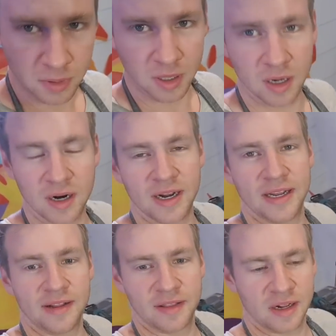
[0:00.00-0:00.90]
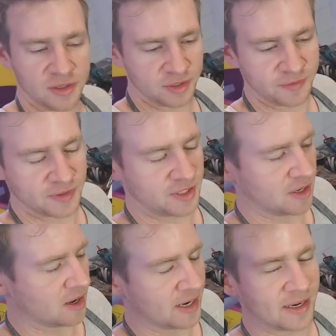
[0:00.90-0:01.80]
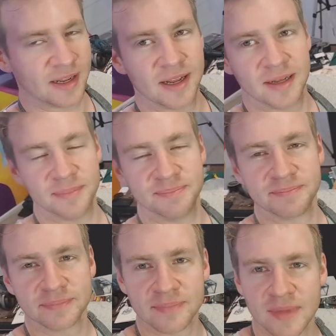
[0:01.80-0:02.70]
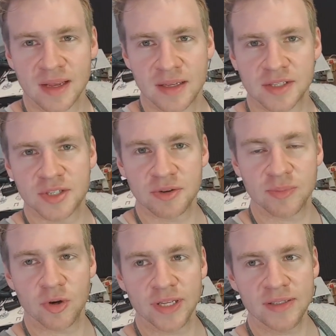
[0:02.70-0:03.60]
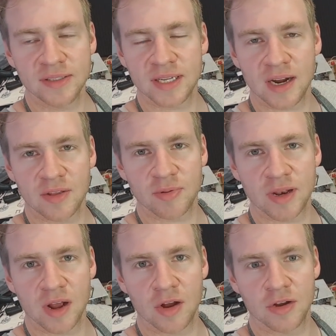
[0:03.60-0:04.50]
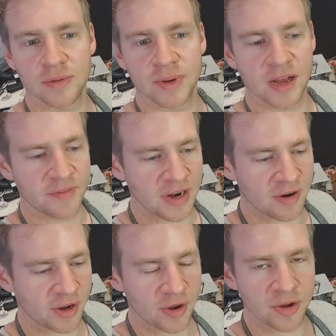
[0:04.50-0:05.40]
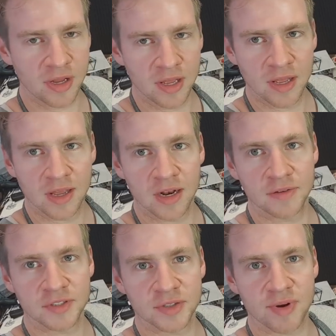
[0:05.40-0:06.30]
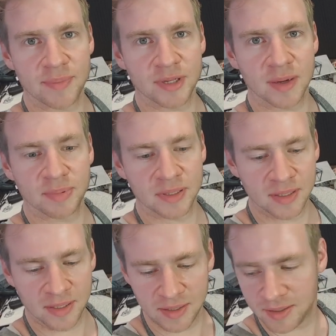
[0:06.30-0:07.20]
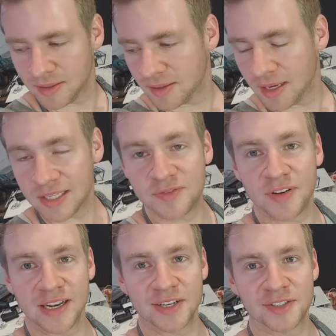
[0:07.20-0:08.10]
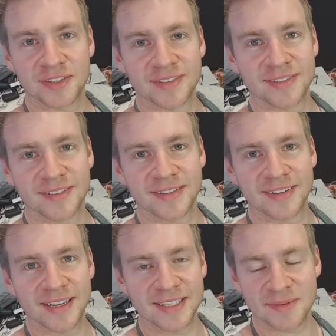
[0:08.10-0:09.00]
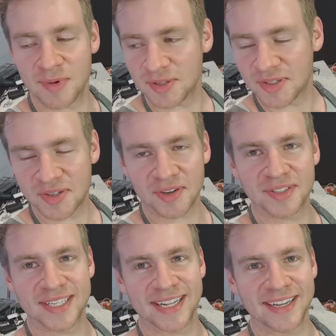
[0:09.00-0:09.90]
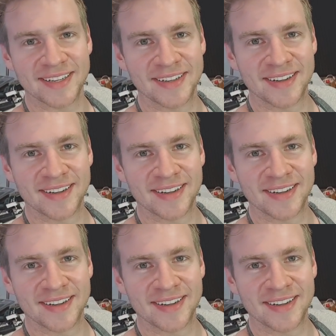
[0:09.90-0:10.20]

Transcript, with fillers: All right, that'll do for tonight. Um, it's two in the morning. Gareth went home half an hour ago, and I've just wrapped up. It's finished. It's a monstrosity,